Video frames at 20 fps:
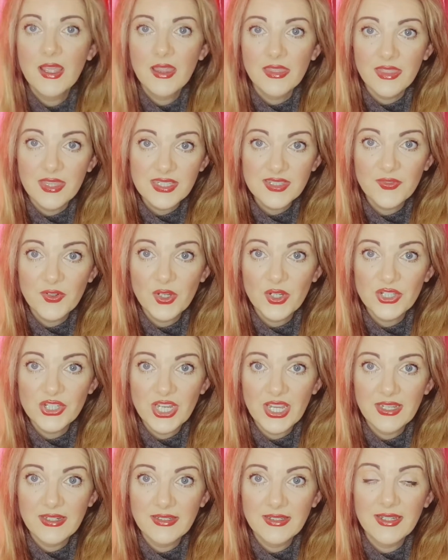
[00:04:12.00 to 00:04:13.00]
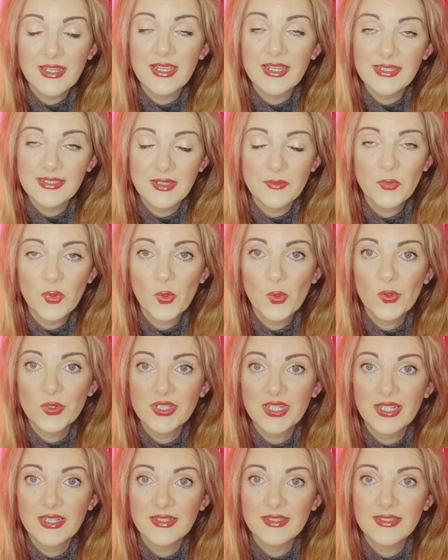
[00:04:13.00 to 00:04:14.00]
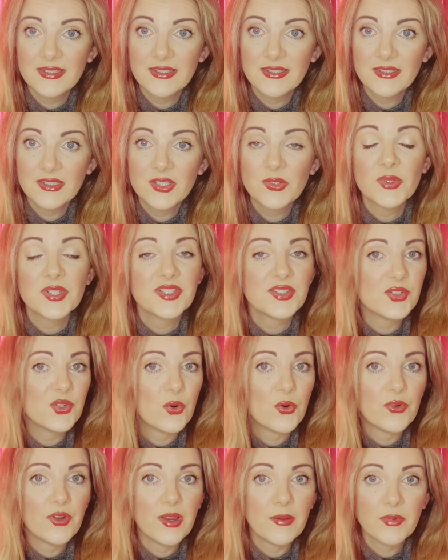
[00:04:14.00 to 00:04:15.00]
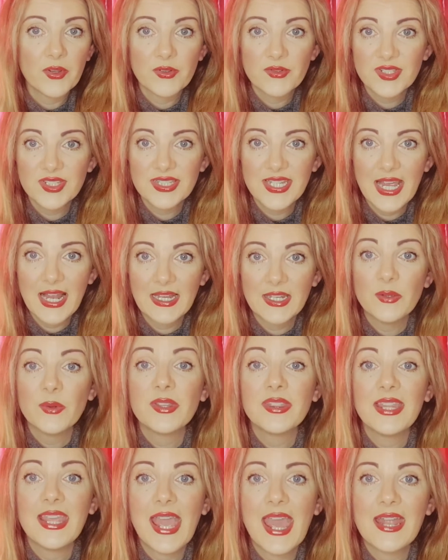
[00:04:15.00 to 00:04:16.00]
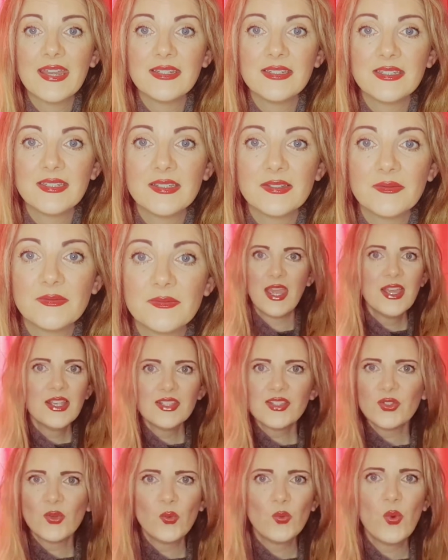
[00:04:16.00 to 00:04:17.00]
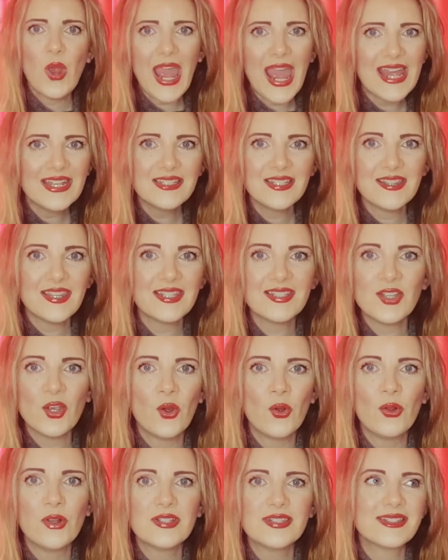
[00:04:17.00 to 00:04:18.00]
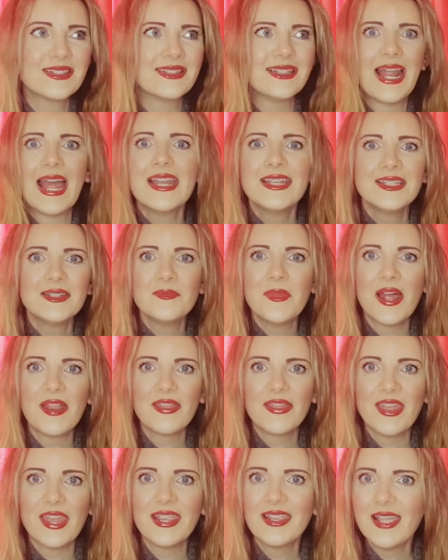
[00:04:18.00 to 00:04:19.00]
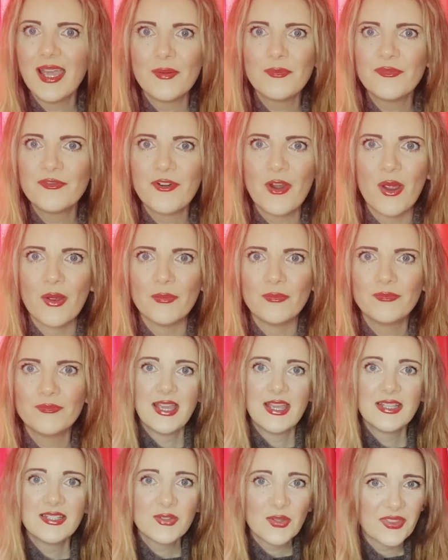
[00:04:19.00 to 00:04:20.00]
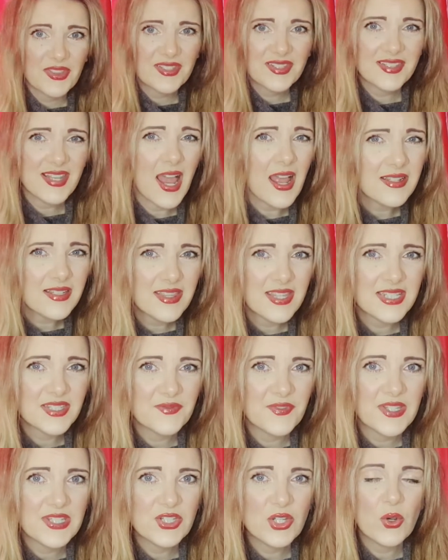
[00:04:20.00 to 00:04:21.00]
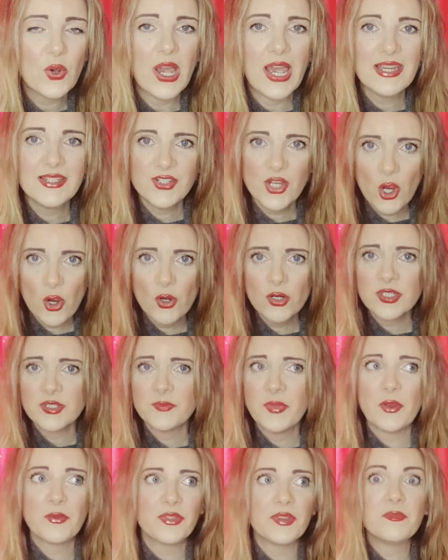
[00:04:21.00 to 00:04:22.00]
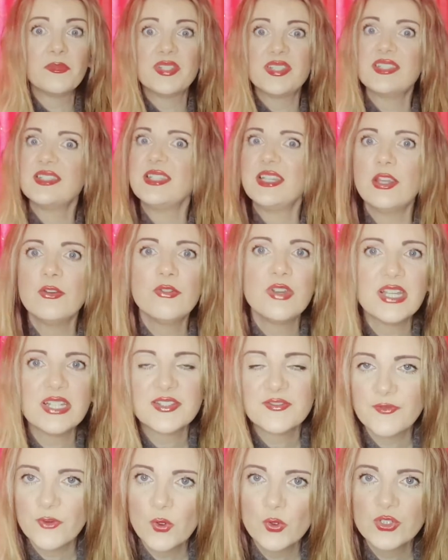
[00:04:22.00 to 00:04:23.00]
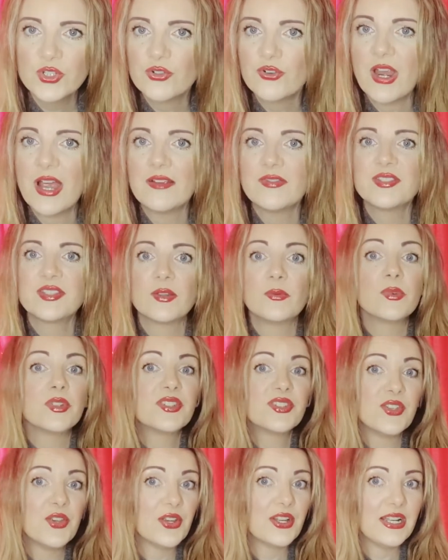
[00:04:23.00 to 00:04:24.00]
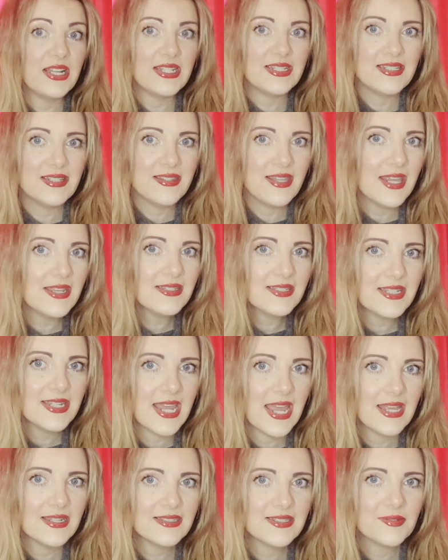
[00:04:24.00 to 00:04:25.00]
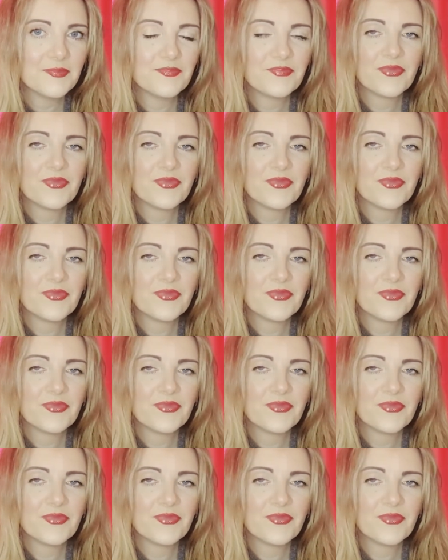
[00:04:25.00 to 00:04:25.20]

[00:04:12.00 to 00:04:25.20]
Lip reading: This version is important to a story I'm going to tell you at the end. So where did this whole Slenderman thing come from? So at the start of this video, I talked about the mysterious photographs that were circulating the internet.